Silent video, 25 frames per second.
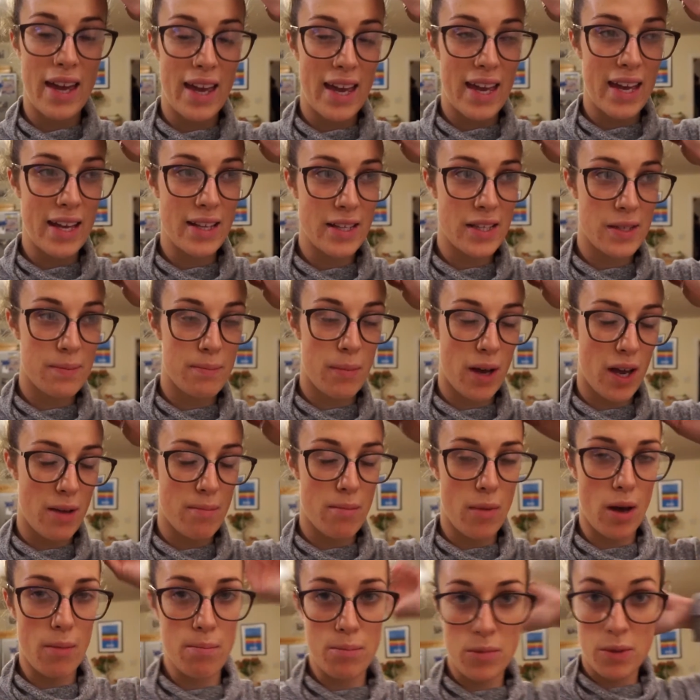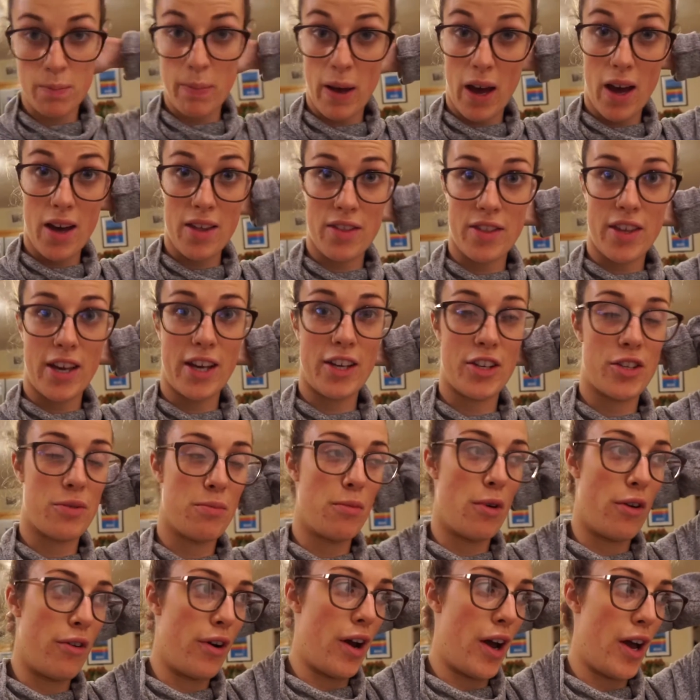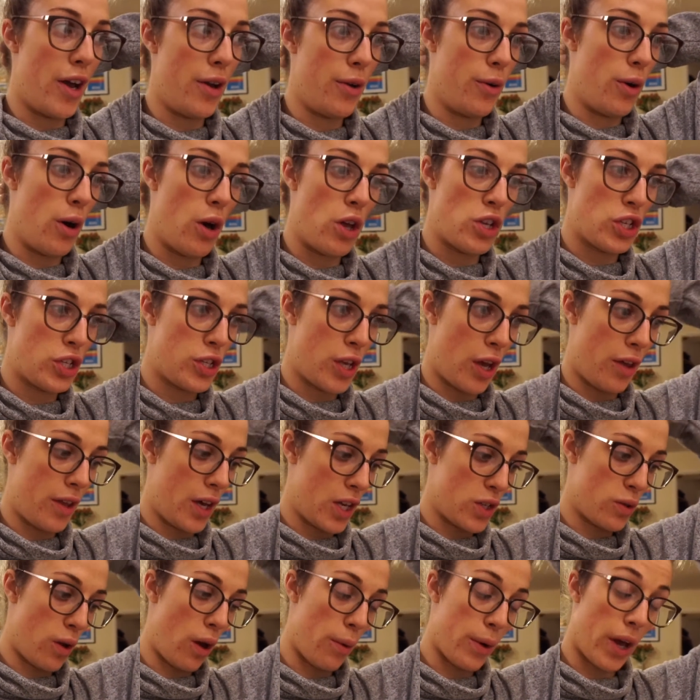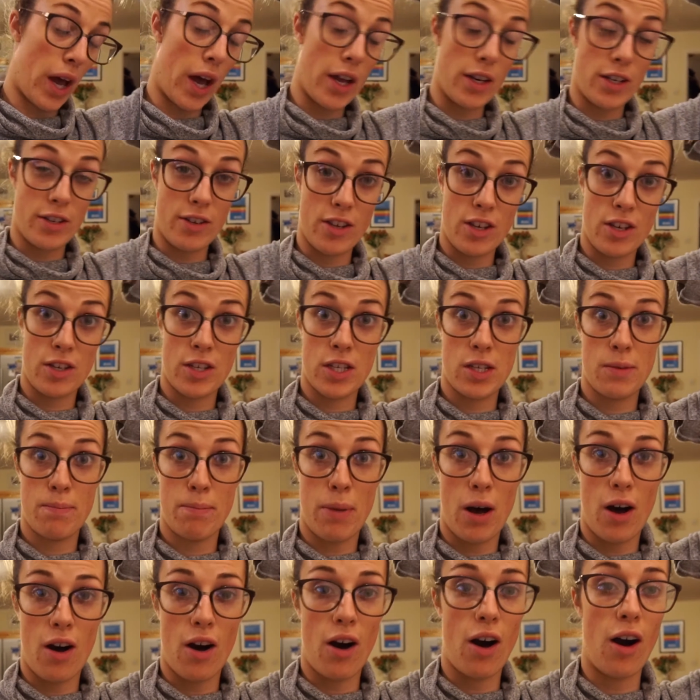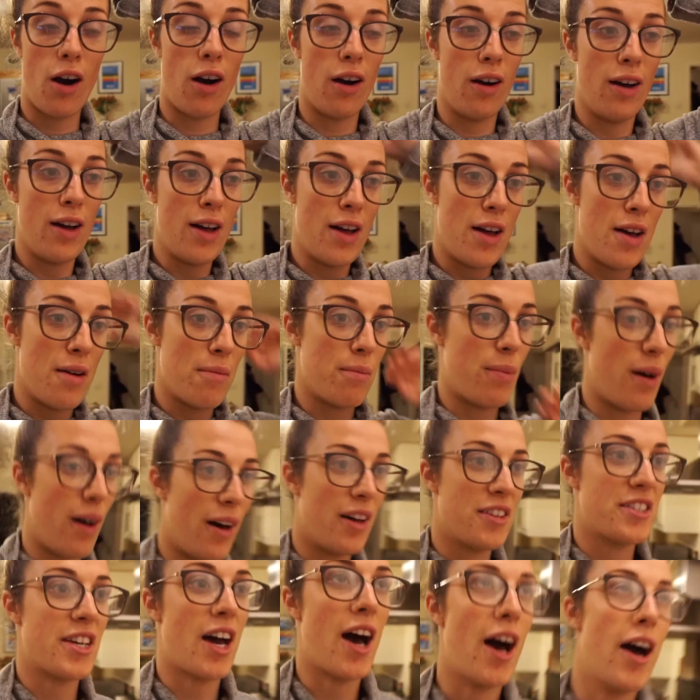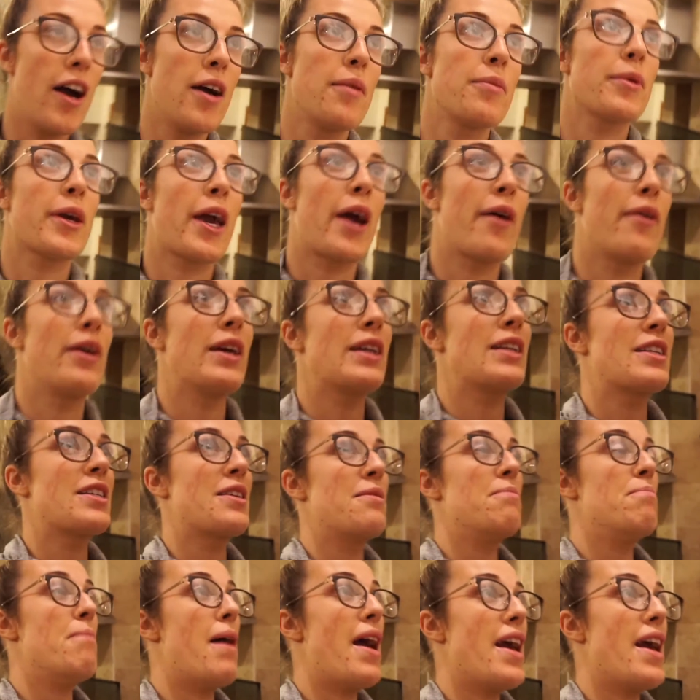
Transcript: It's my mum's birthday tomorrow, so that's why we're going to the spa, but I'm going to